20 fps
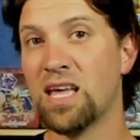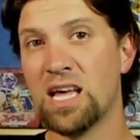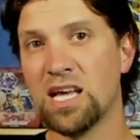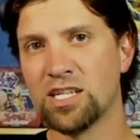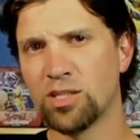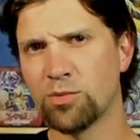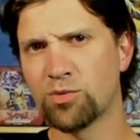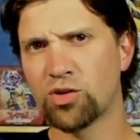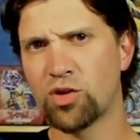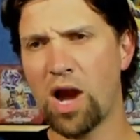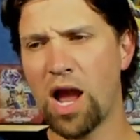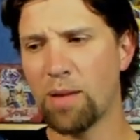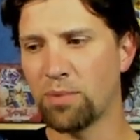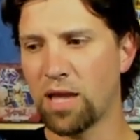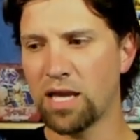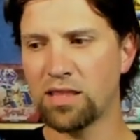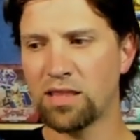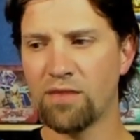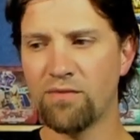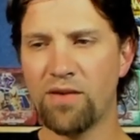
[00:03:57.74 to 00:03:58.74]
subscribe,
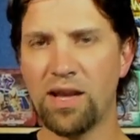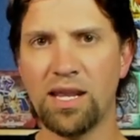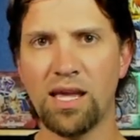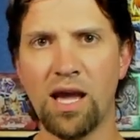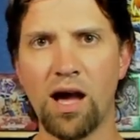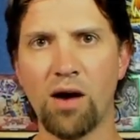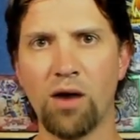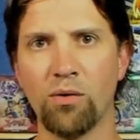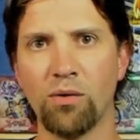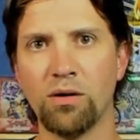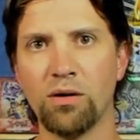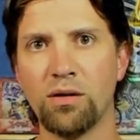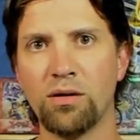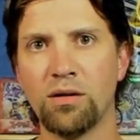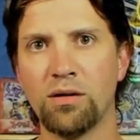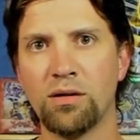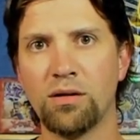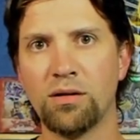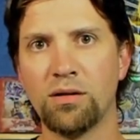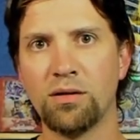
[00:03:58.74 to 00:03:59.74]
like the video.
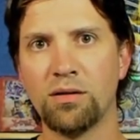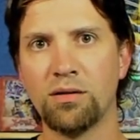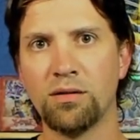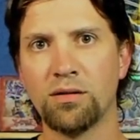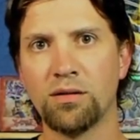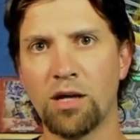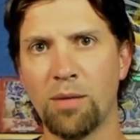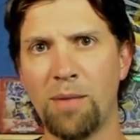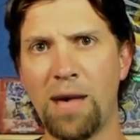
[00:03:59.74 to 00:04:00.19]
Come